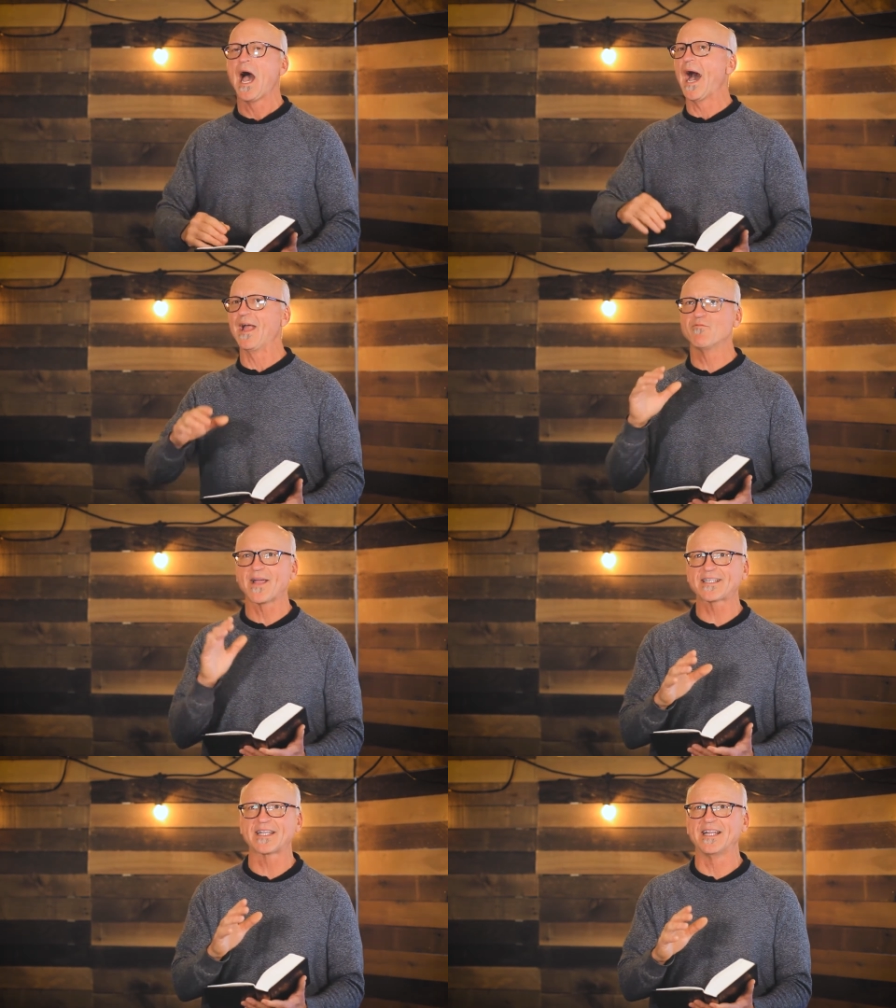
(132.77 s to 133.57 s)
I
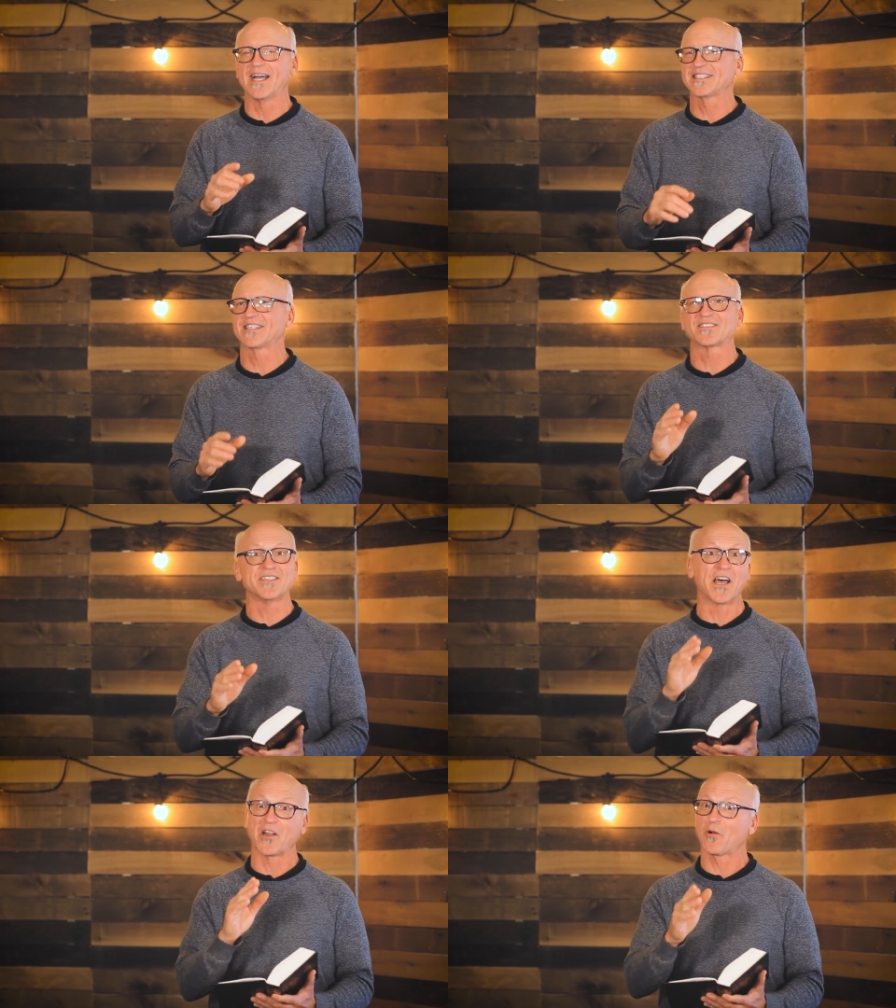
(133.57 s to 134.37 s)
recognize it's
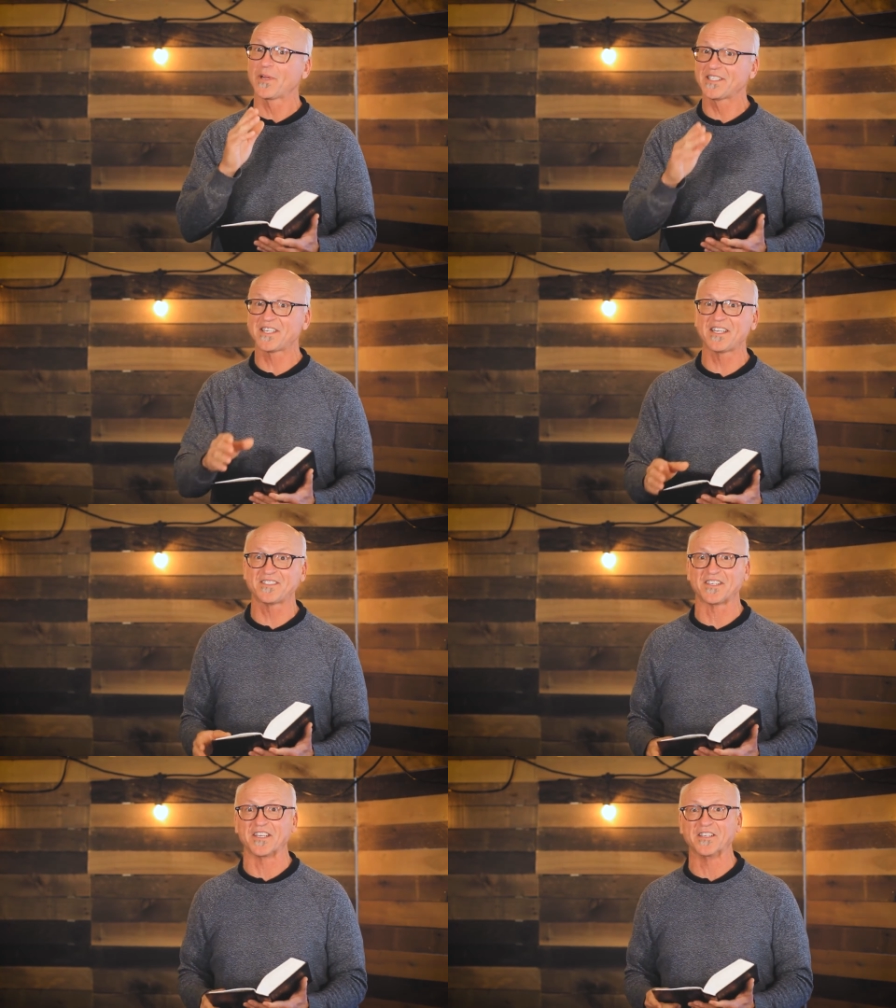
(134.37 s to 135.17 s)
not always
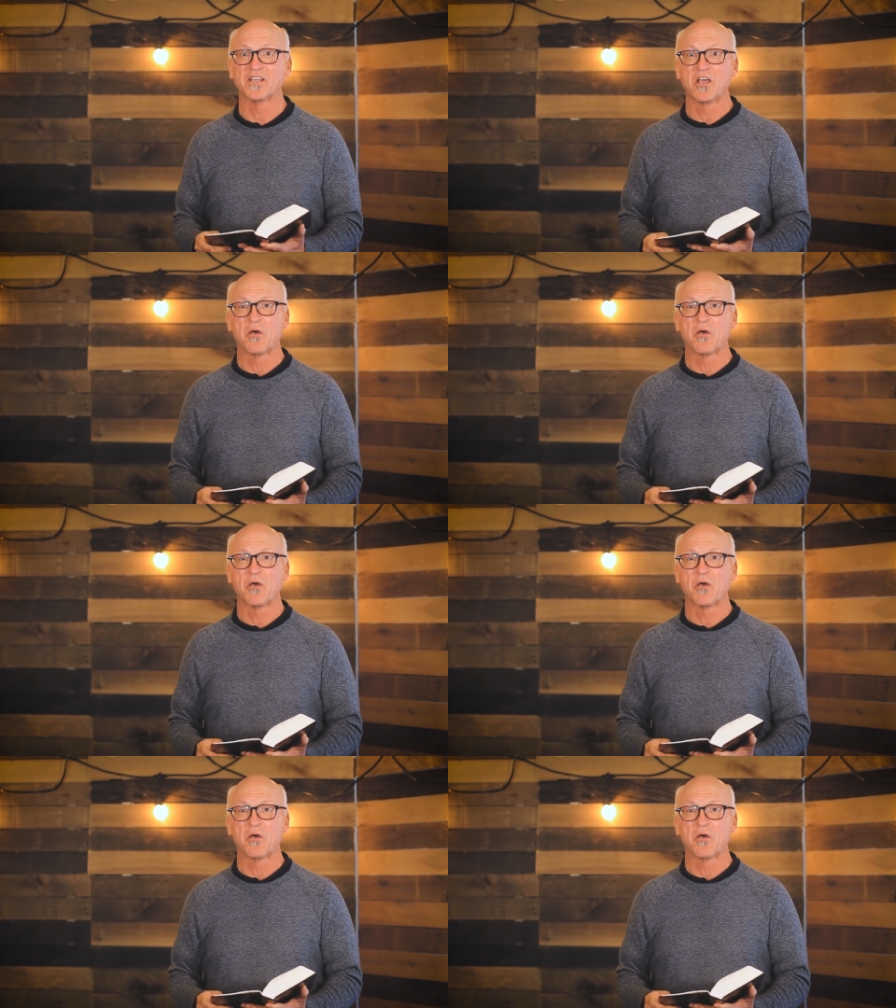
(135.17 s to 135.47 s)
easy,